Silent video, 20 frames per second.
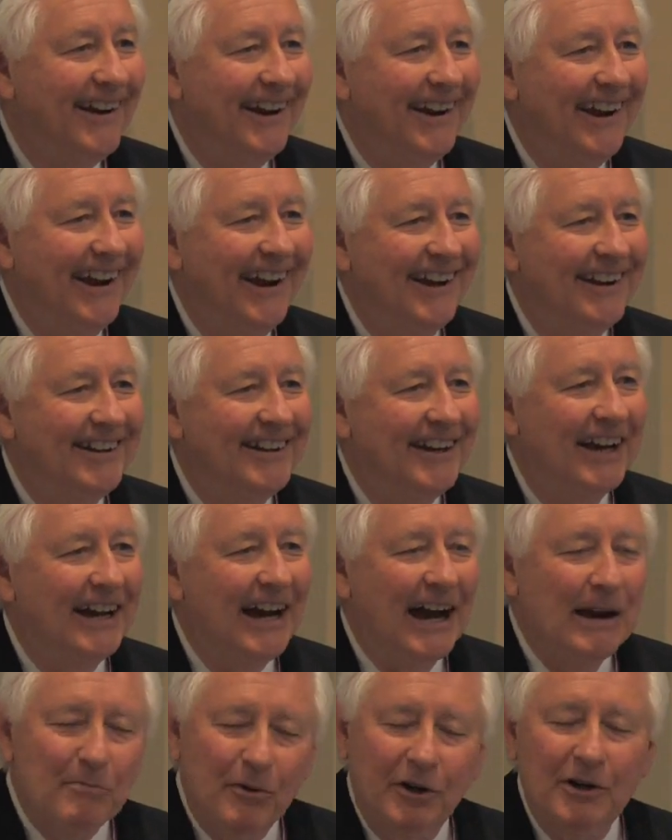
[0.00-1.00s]
And
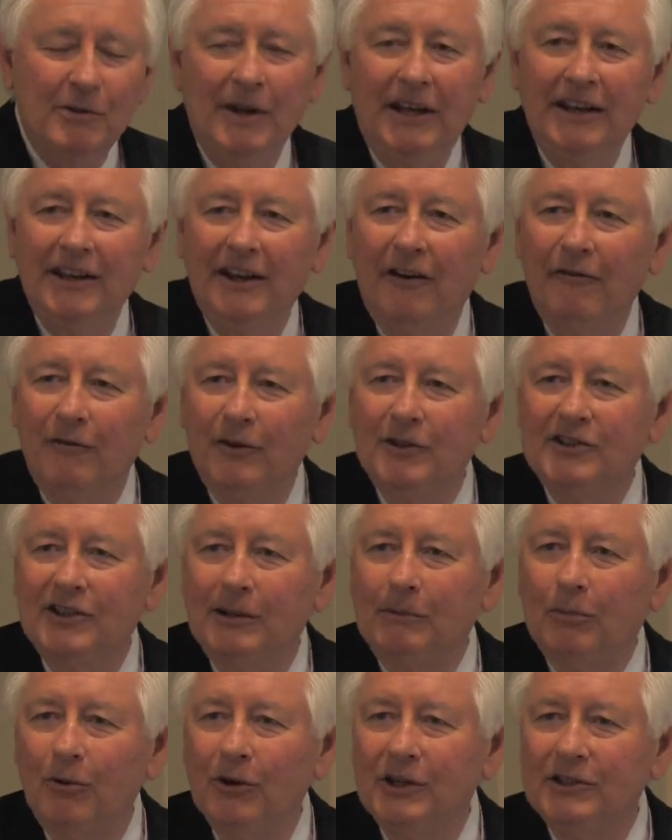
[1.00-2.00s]
I put them in there for the
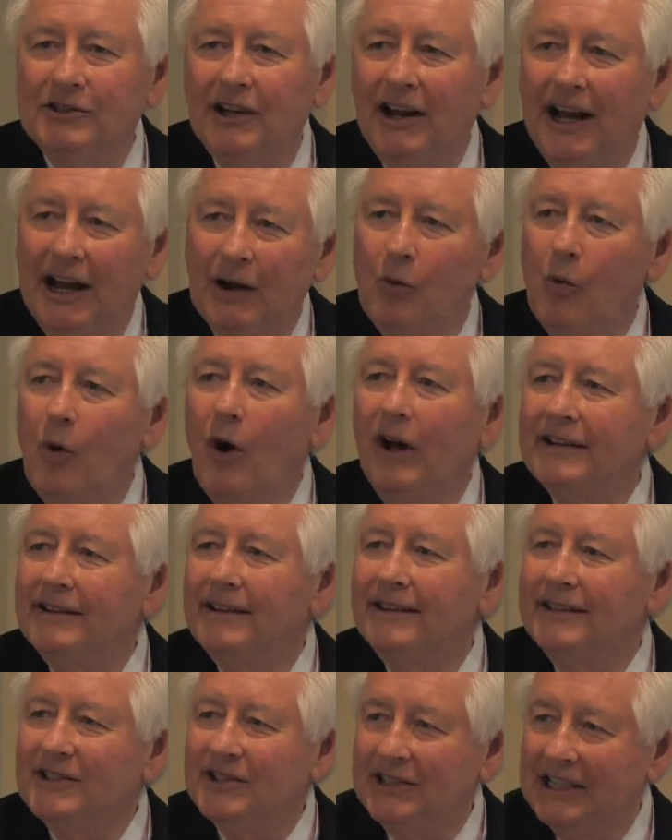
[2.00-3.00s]
simple reason I
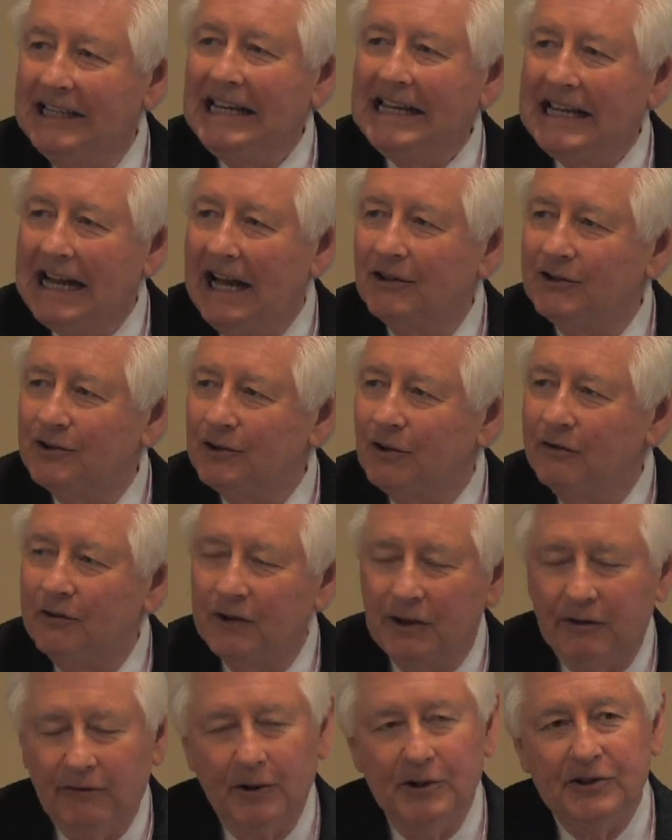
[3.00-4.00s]
want the city council
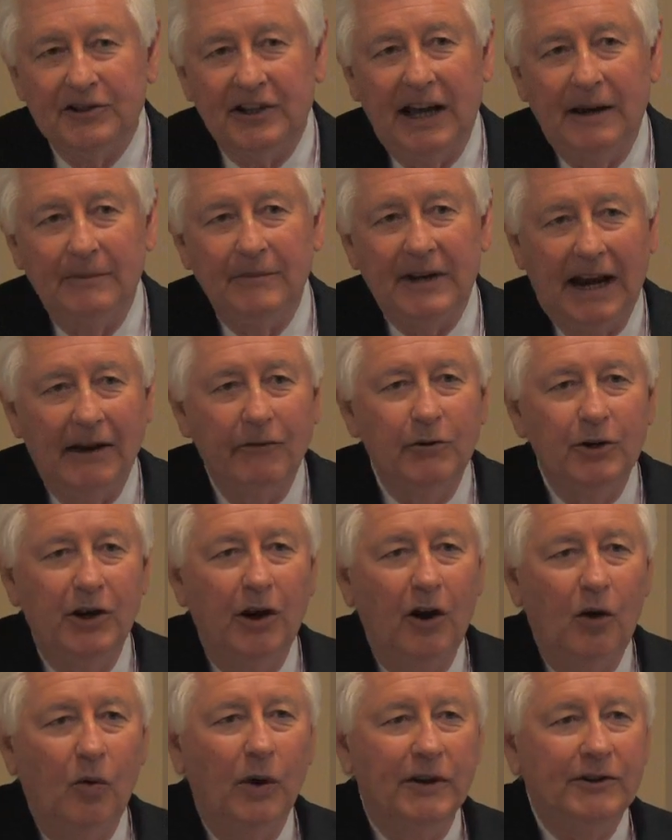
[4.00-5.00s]
for the first time to ever
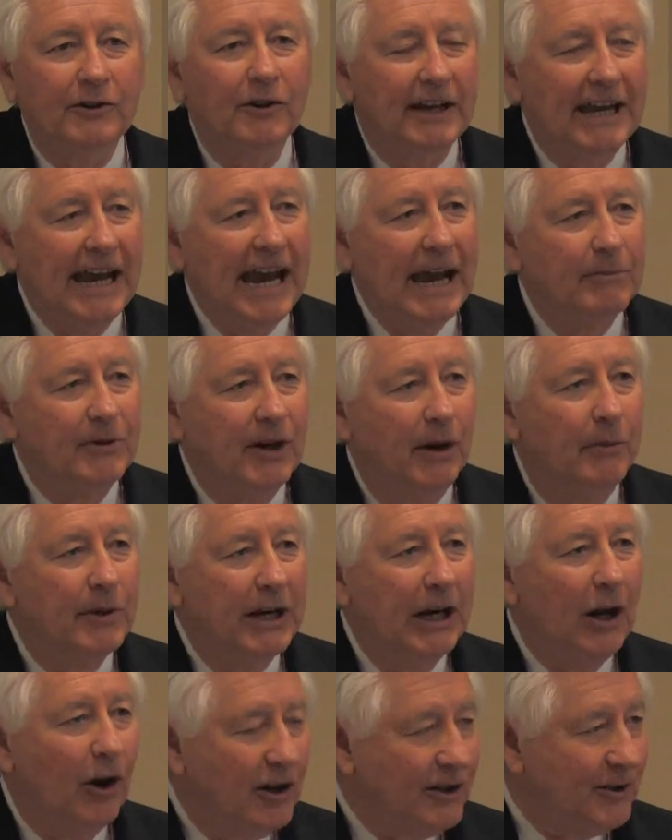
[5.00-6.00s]
know what their cab
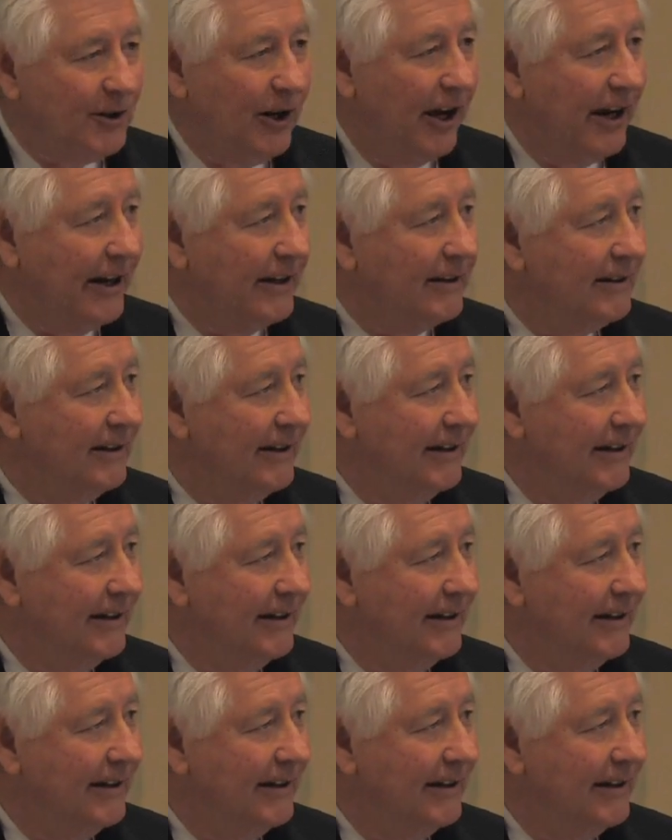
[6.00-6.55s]
company looks like.